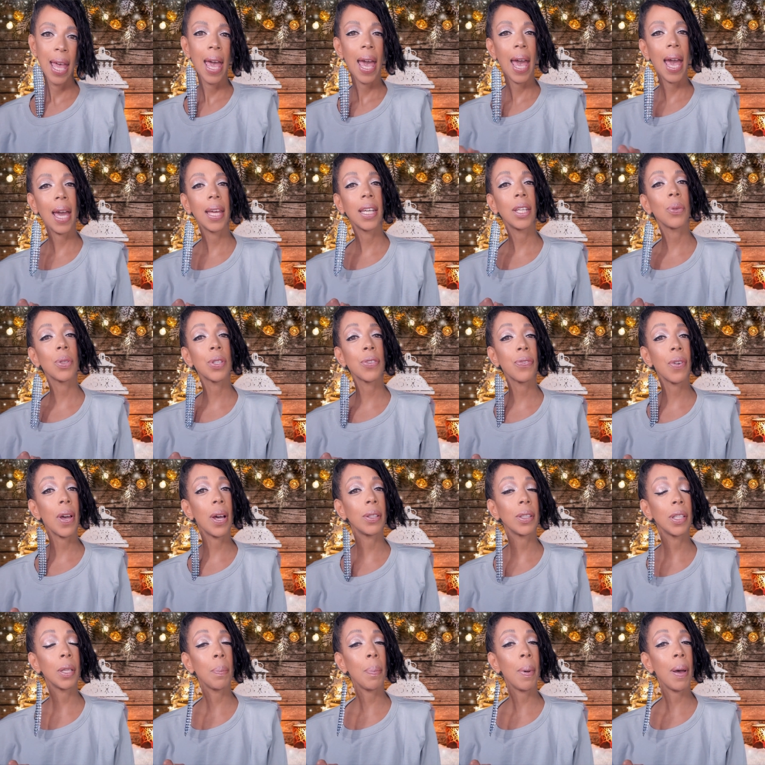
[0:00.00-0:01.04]
and it was
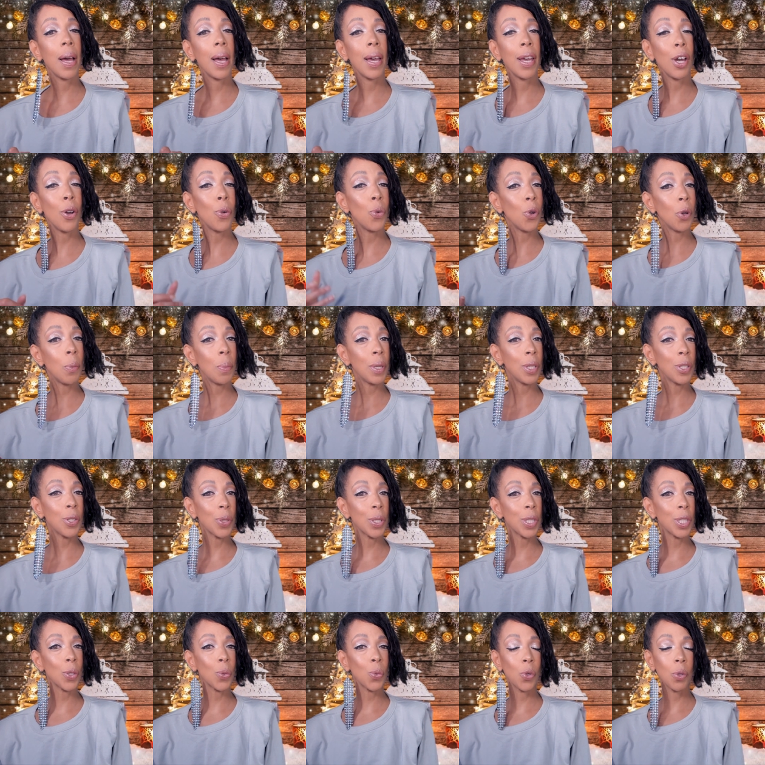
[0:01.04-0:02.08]
founded by a woman, so
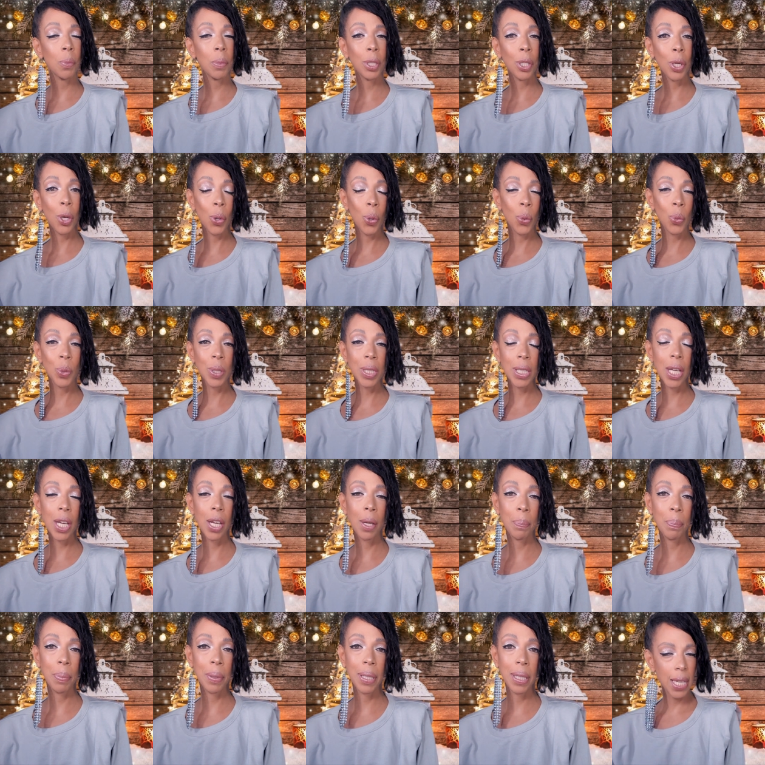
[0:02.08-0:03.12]
it's a woman-owned
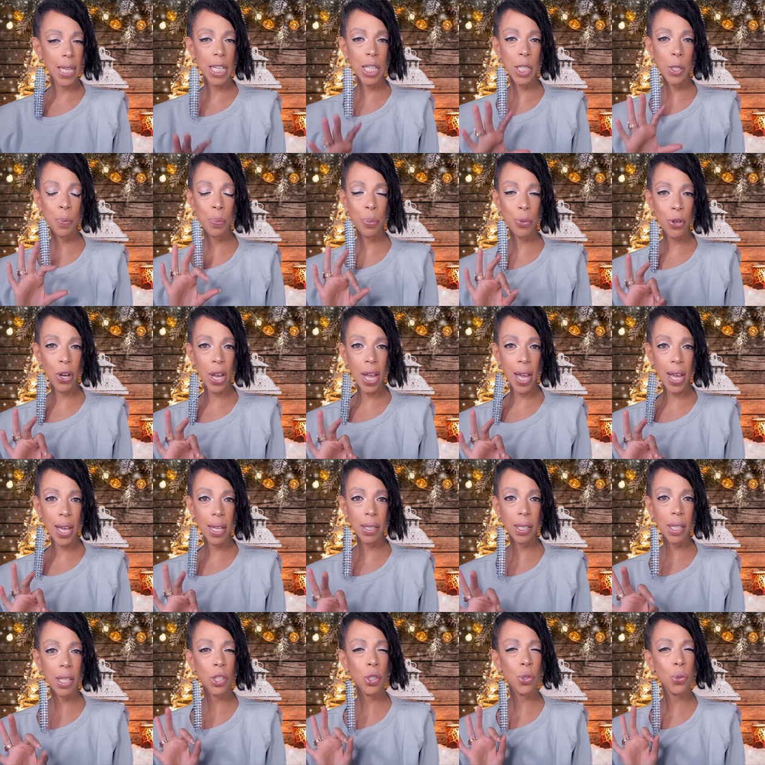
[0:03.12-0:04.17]
company. This
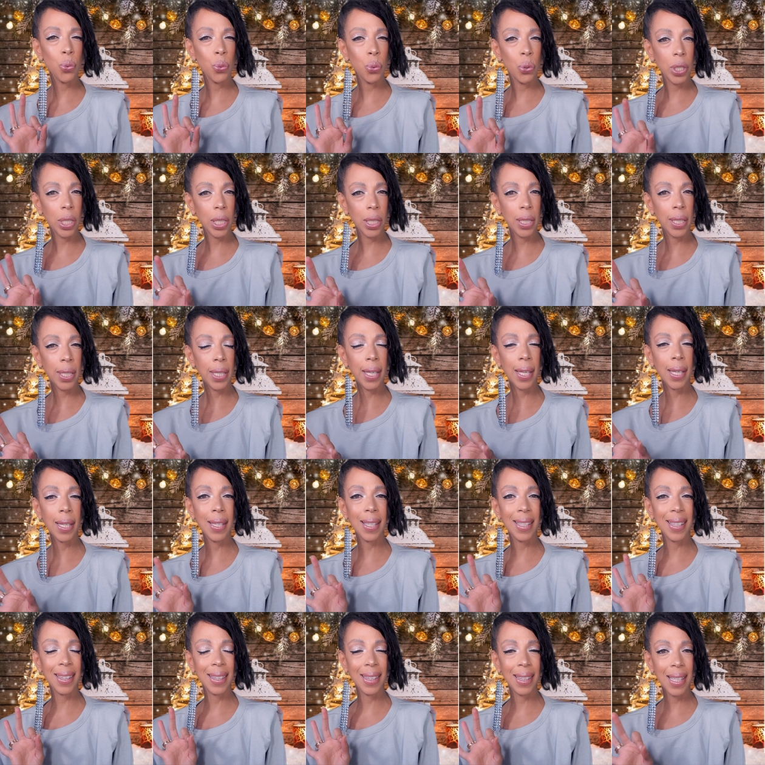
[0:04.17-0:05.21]
brand is really
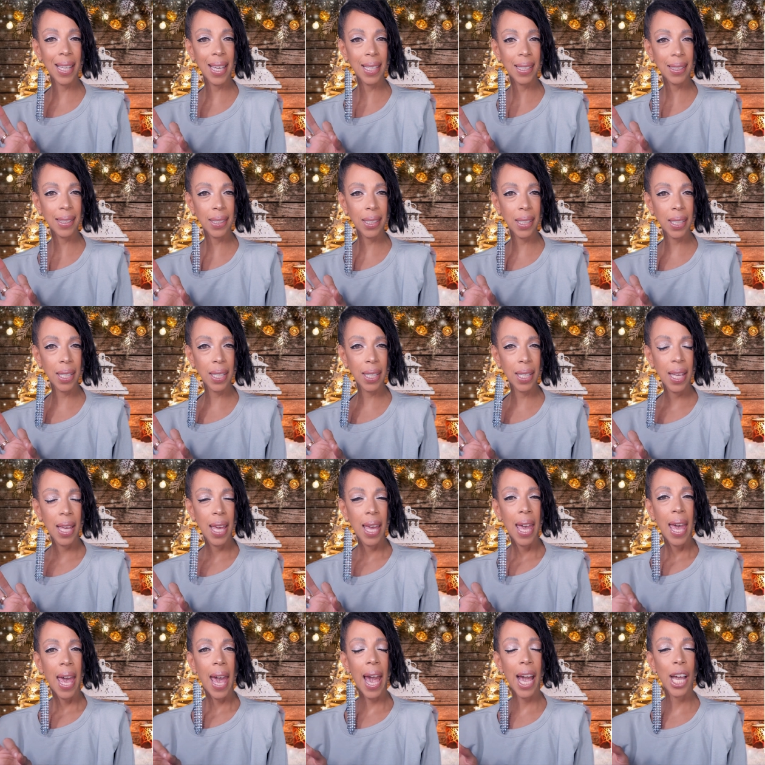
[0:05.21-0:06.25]
eclectic
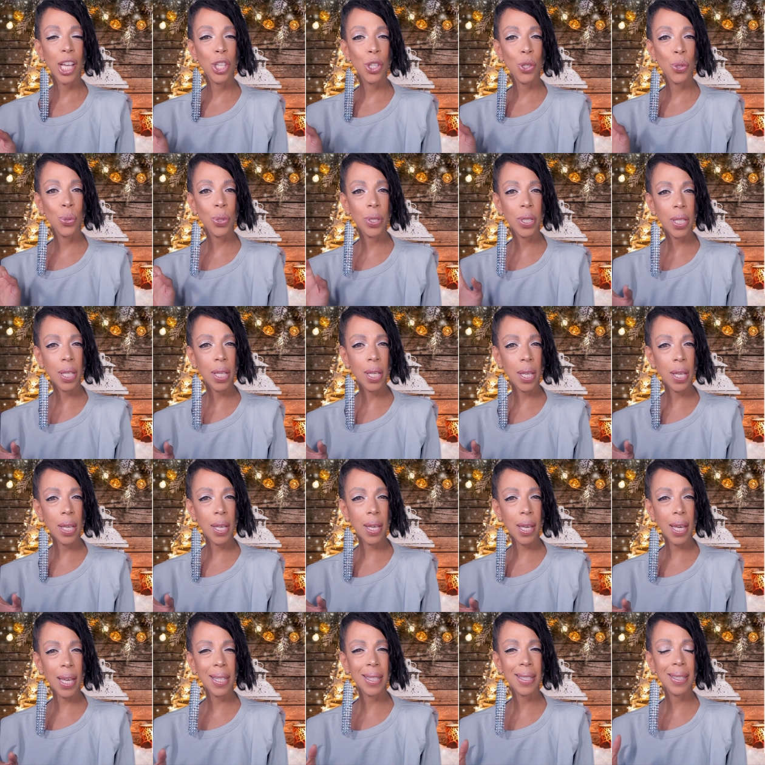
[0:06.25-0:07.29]
and unique
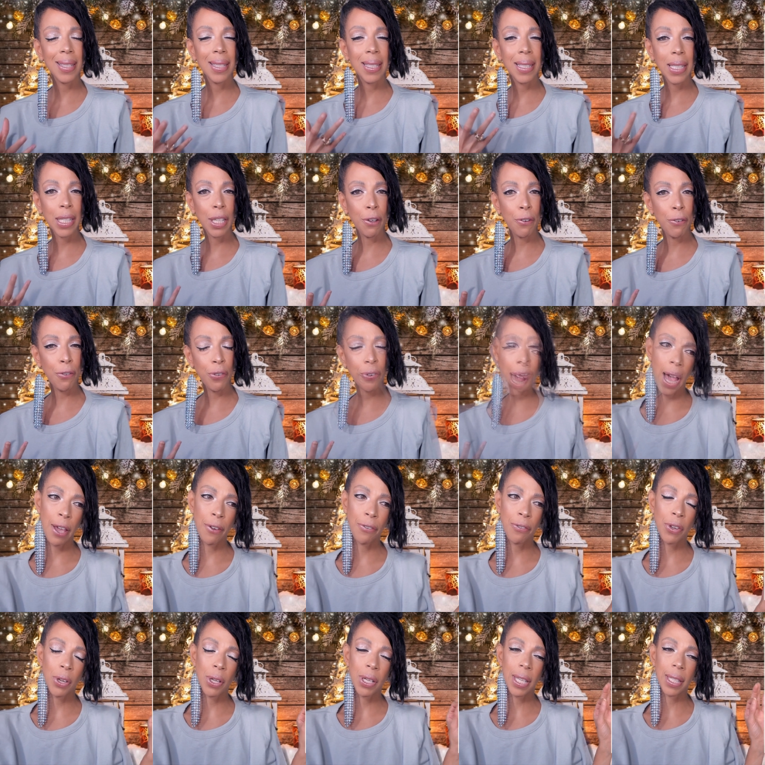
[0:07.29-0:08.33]
and different. I
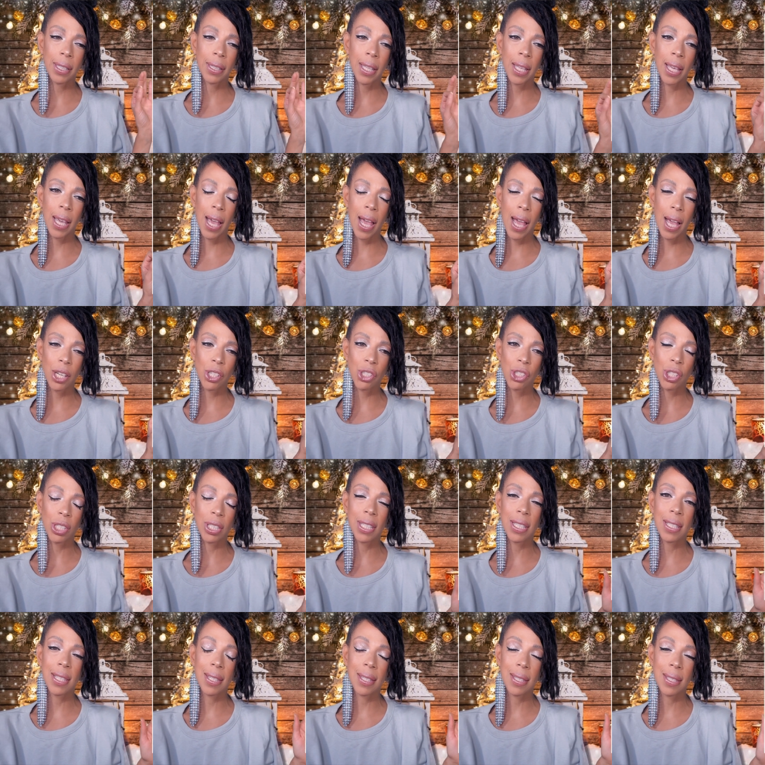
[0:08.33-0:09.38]
feel like they
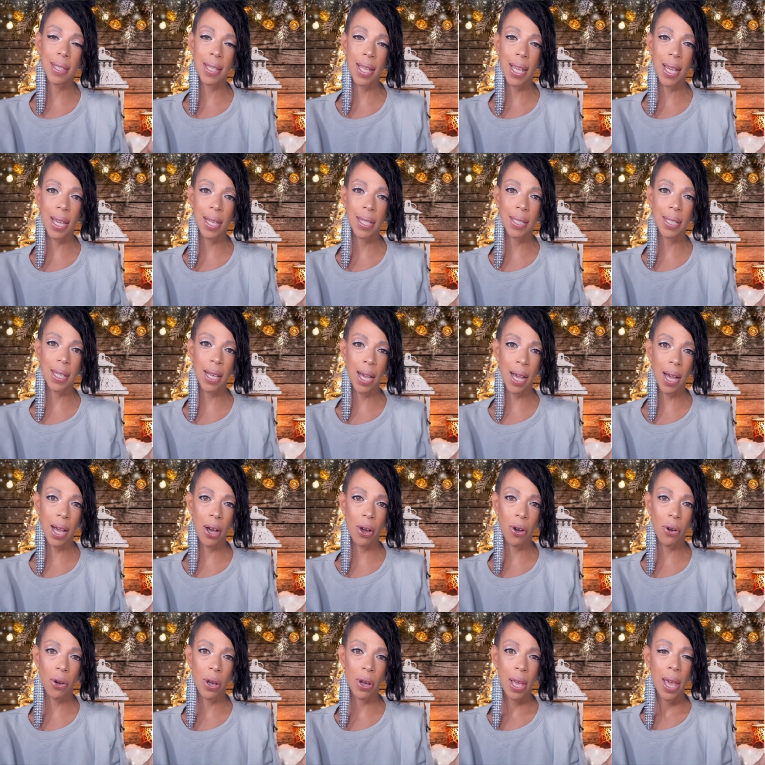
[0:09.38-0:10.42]
actually stand
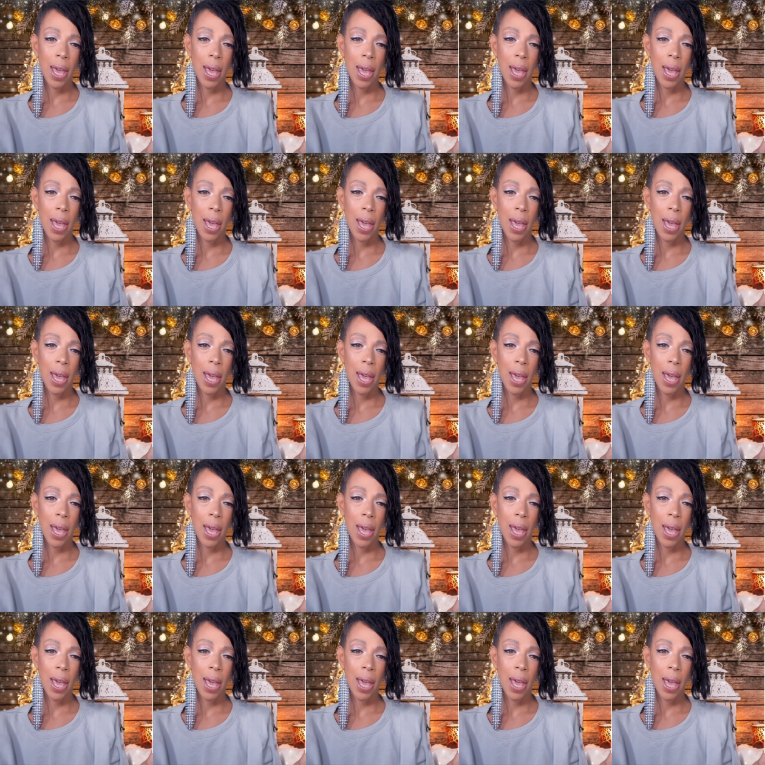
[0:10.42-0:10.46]
out